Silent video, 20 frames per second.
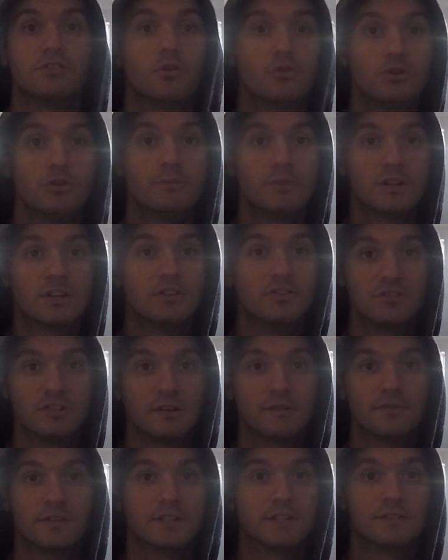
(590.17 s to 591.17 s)
No human can
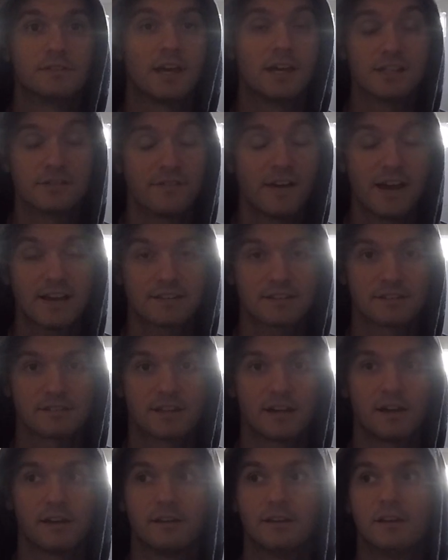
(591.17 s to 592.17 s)
shift as fast as
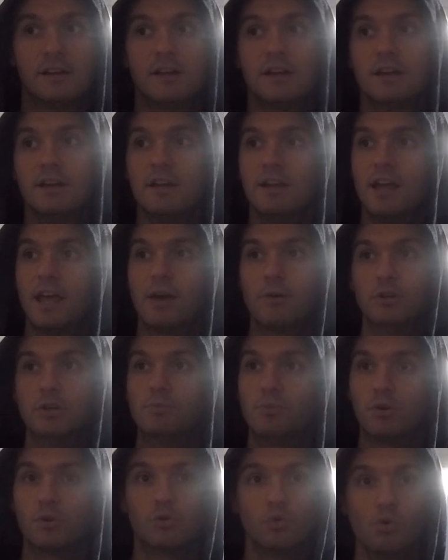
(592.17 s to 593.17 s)
that. And when
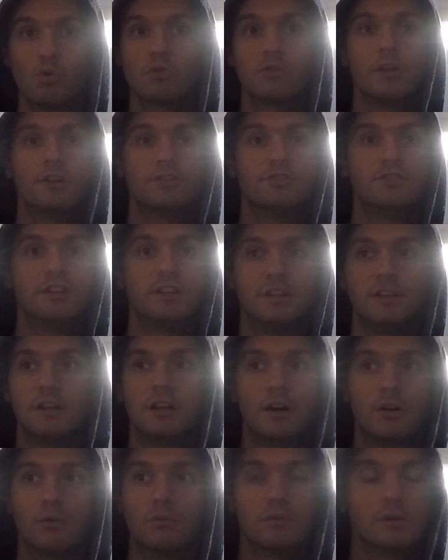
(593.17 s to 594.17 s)
you put a dual clutch in,
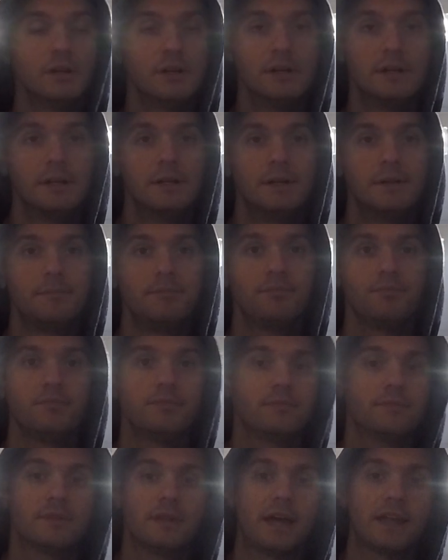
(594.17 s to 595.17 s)

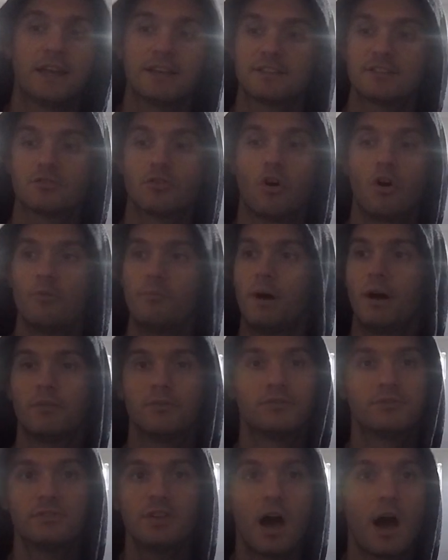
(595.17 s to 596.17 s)
I guess it's all
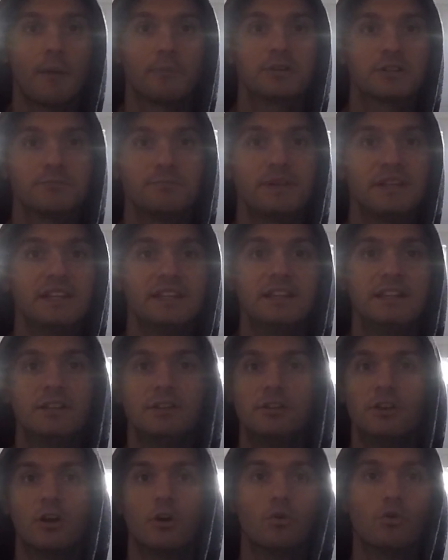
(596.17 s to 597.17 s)
about top
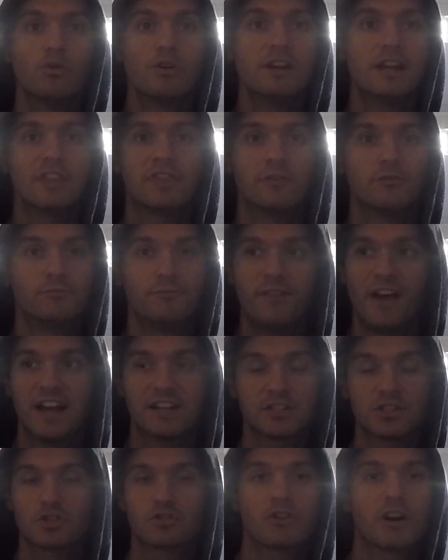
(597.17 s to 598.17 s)
speed, who can get the
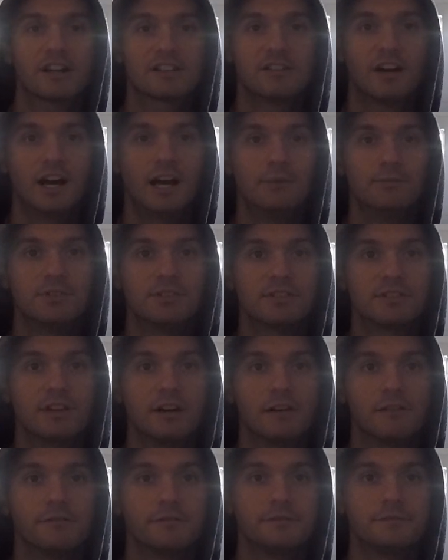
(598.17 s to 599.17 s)
fastest track times and
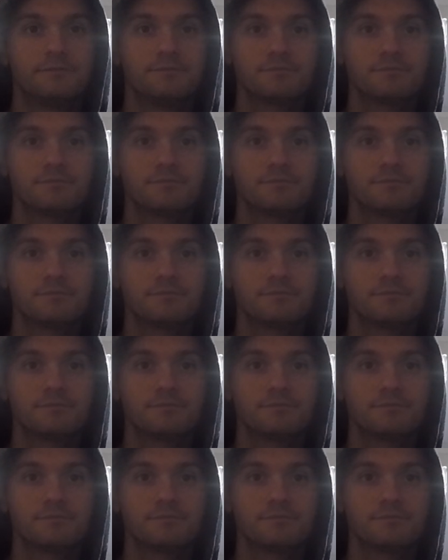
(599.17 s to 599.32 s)
stuff.